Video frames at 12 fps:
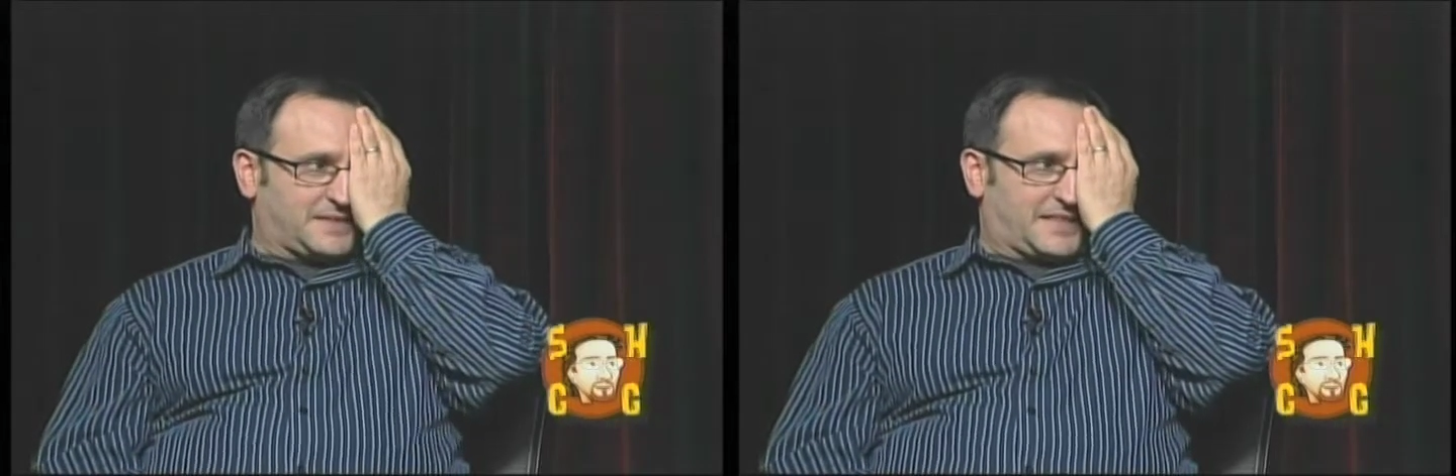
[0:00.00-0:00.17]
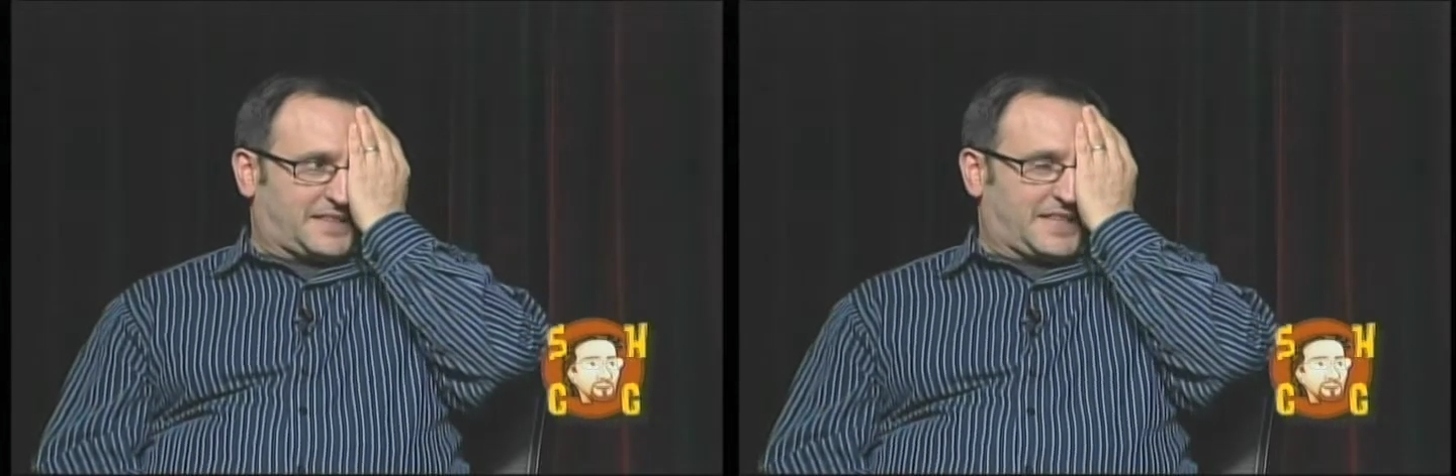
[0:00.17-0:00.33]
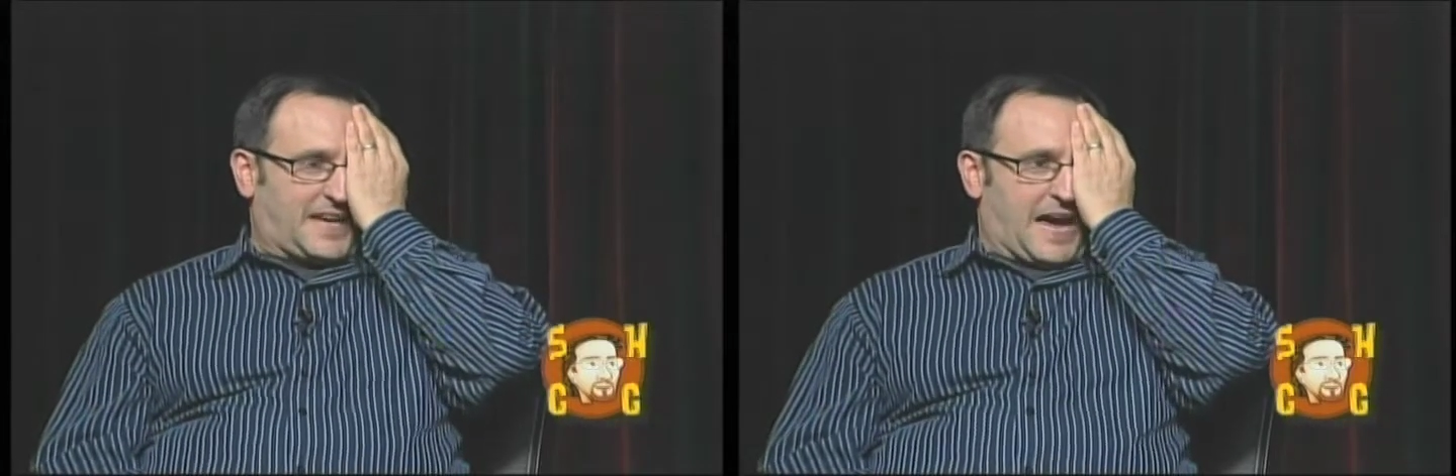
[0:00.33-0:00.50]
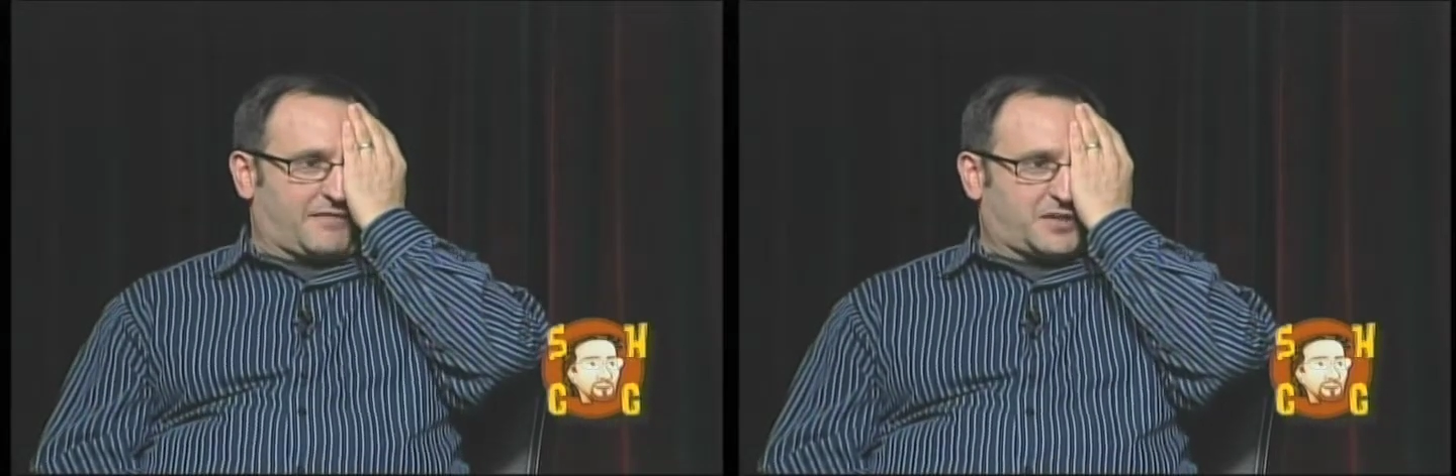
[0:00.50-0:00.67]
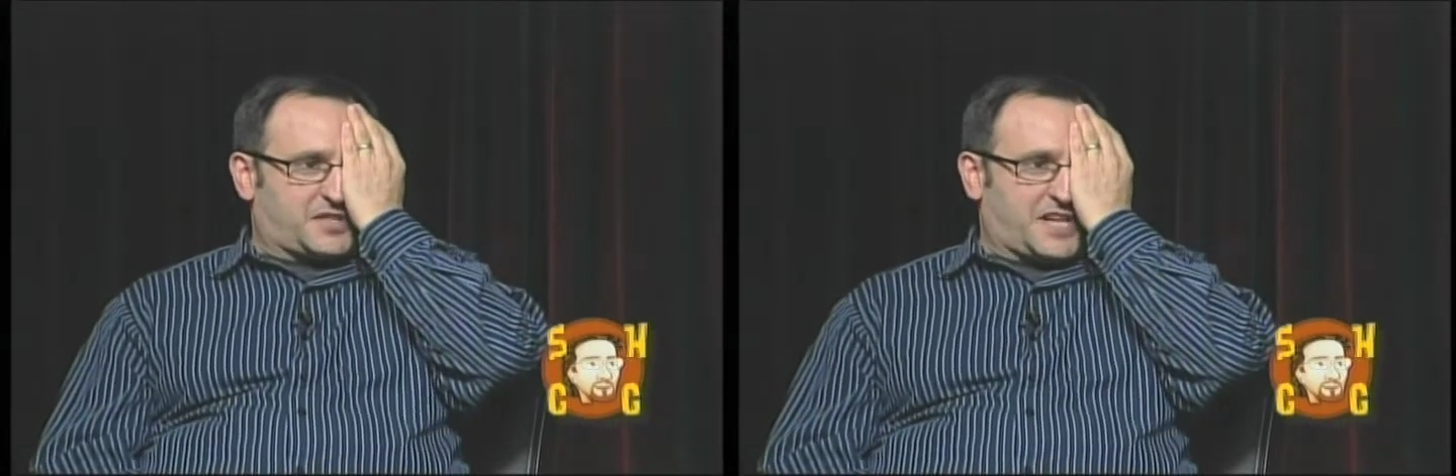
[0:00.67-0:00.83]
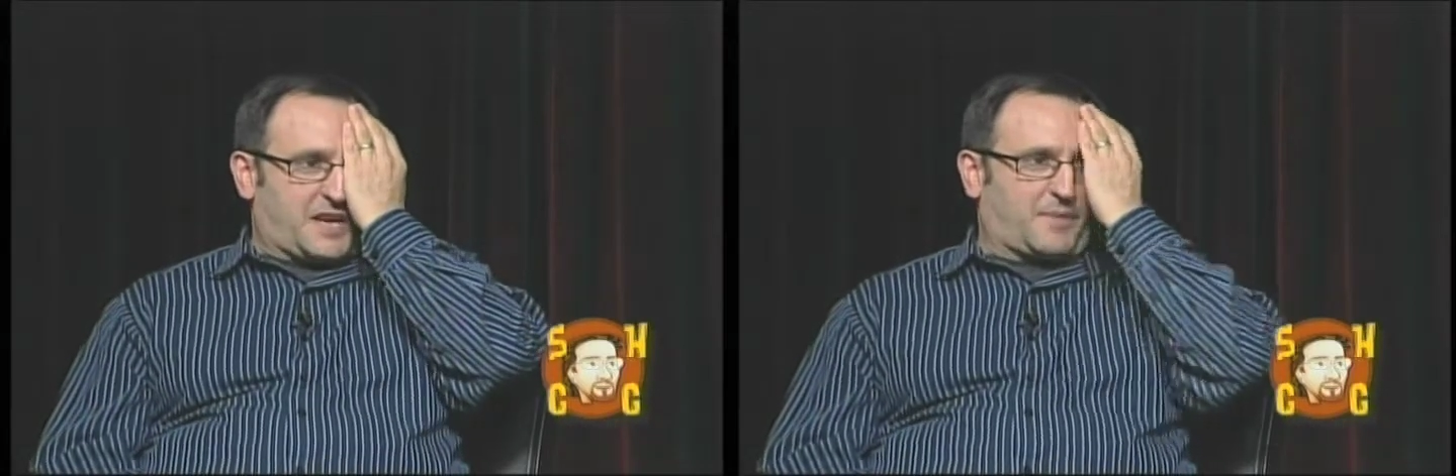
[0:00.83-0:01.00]
got the
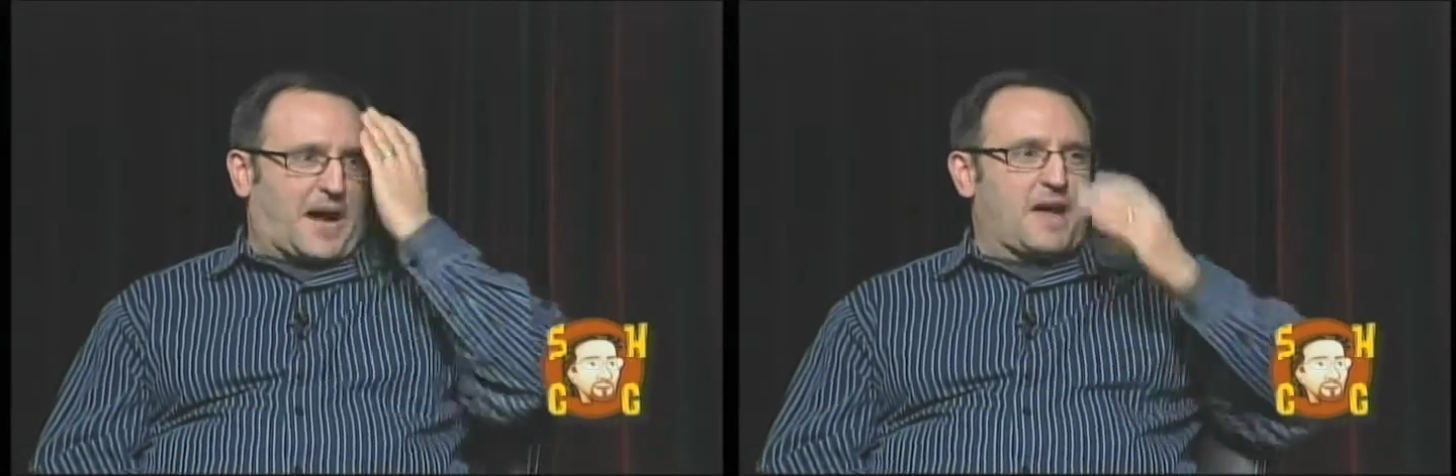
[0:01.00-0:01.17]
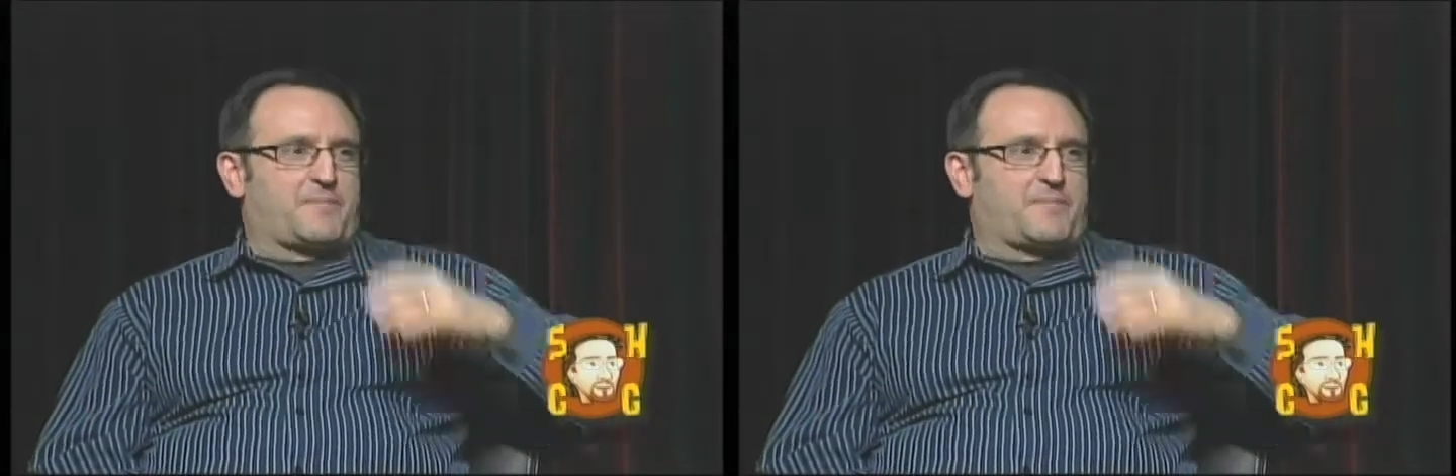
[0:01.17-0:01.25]
gaffer's tape eye